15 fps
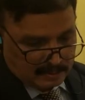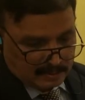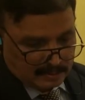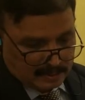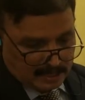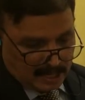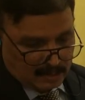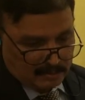
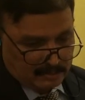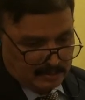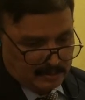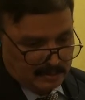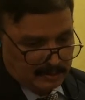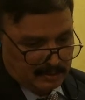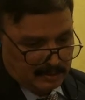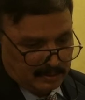Now,
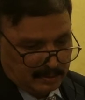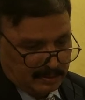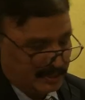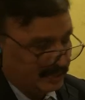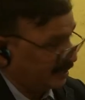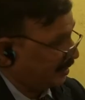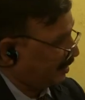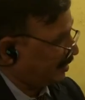you see
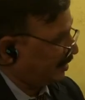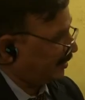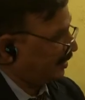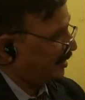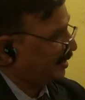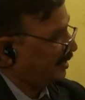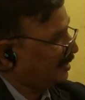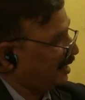here, this
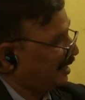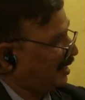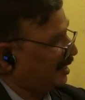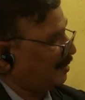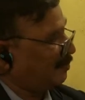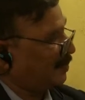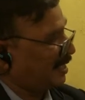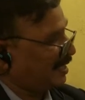is
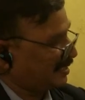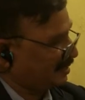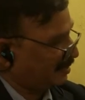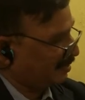breast.